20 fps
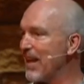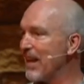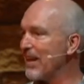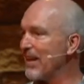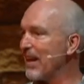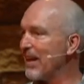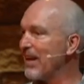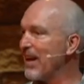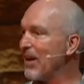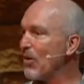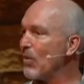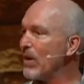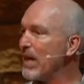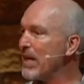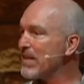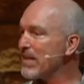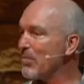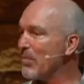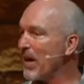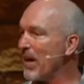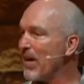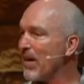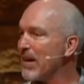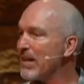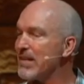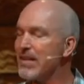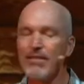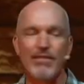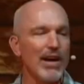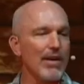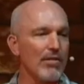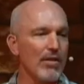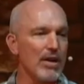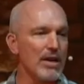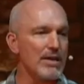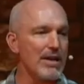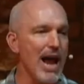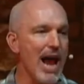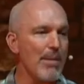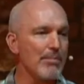that we as Americans have ever
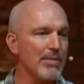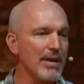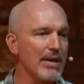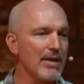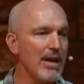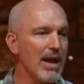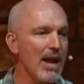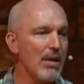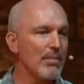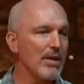adopted